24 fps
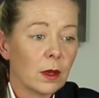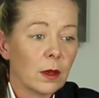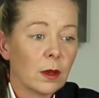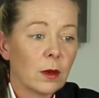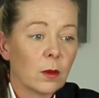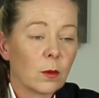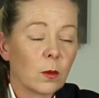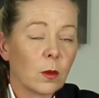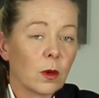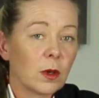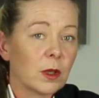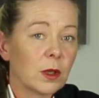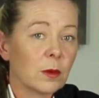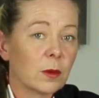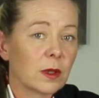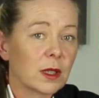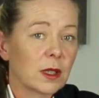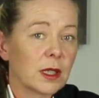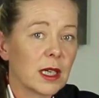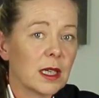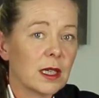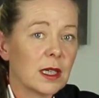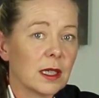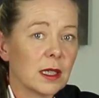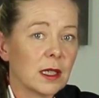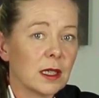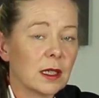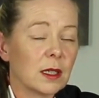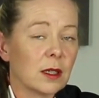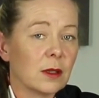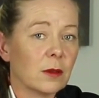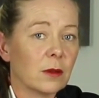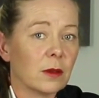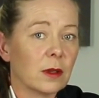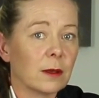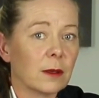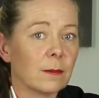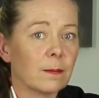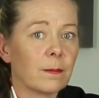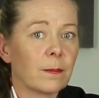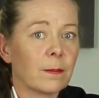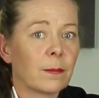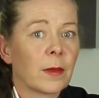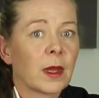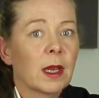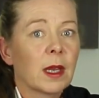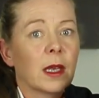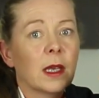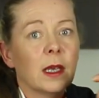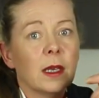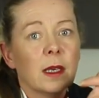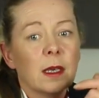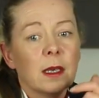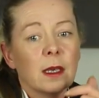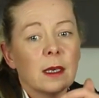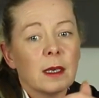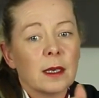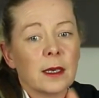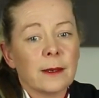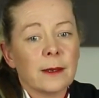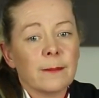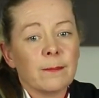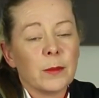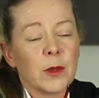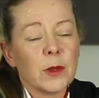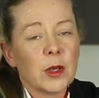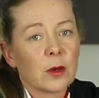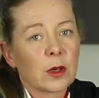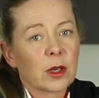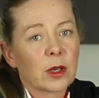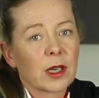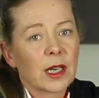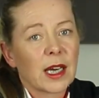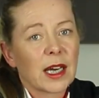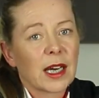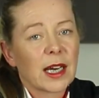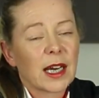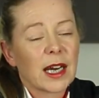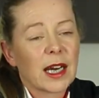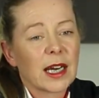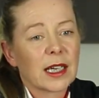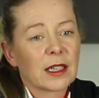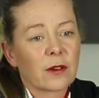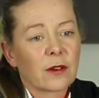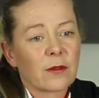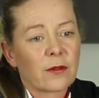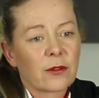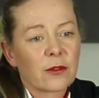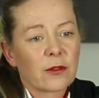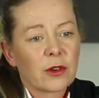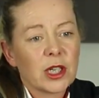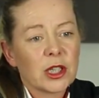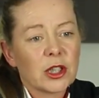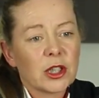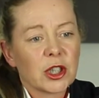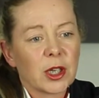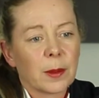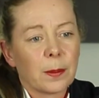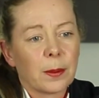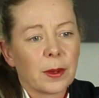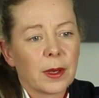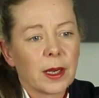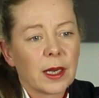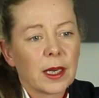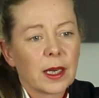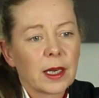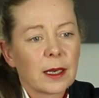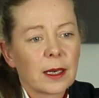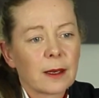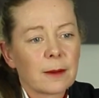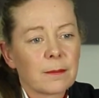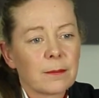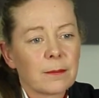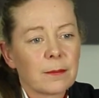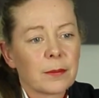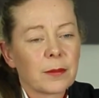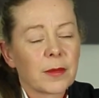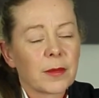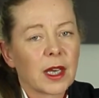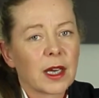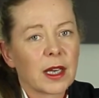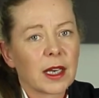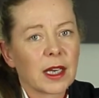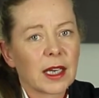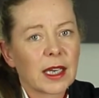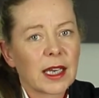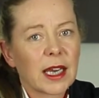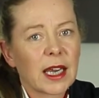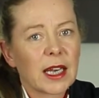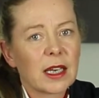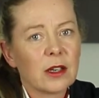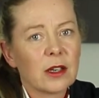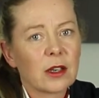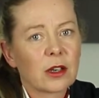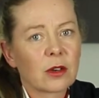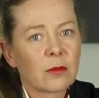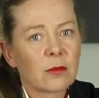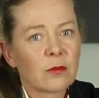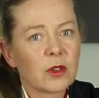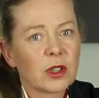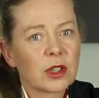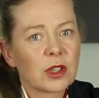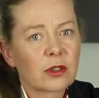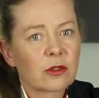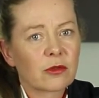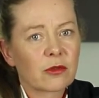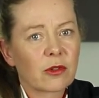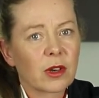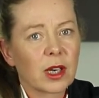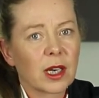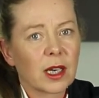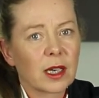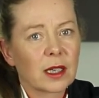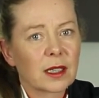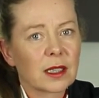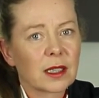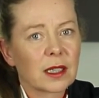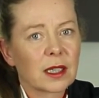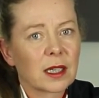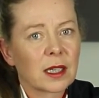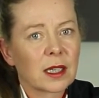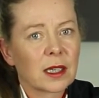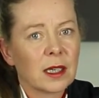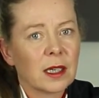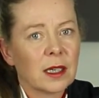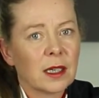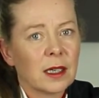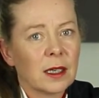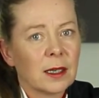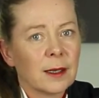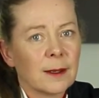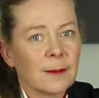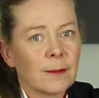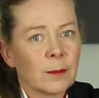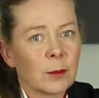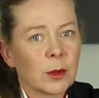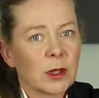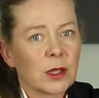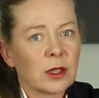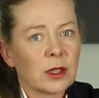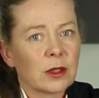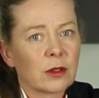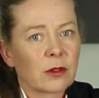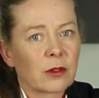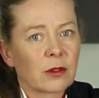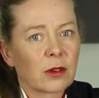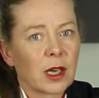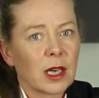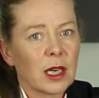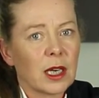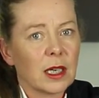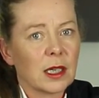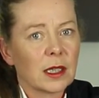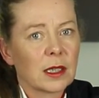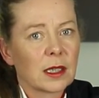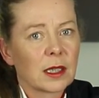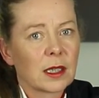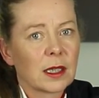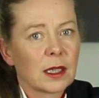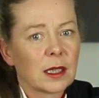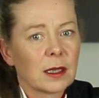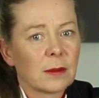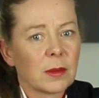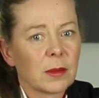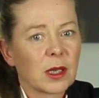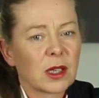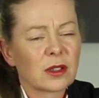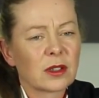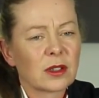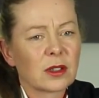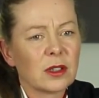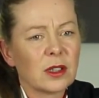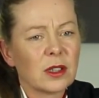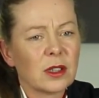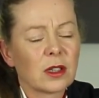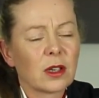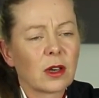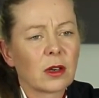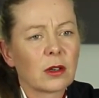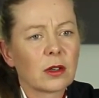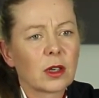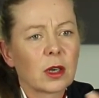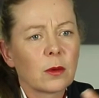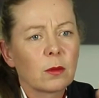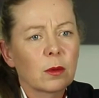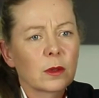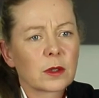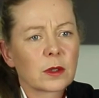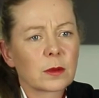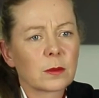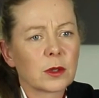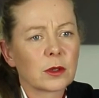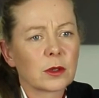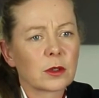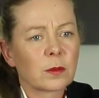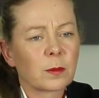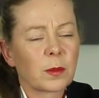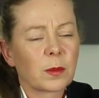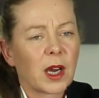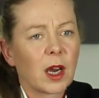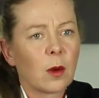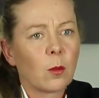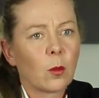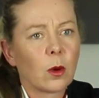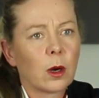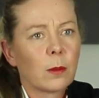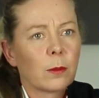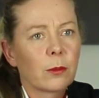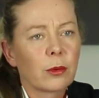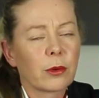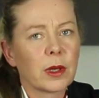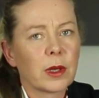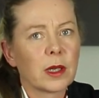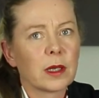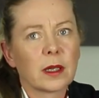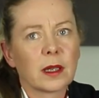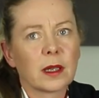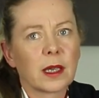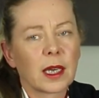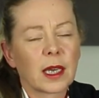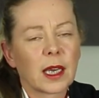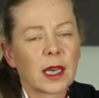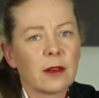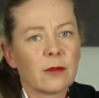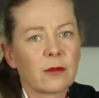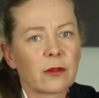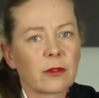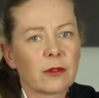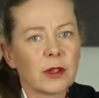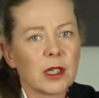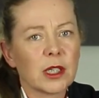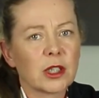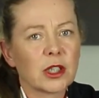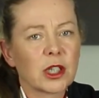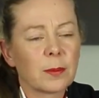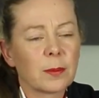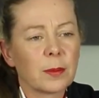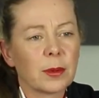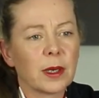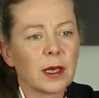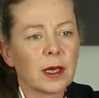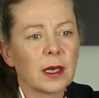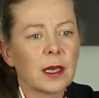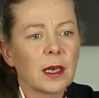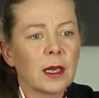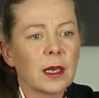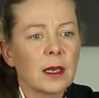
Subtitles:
what you are sending to them. You can add free shipping, and again you can restrict, which is great, because you don't want someone just buying one print and then getting free shipping.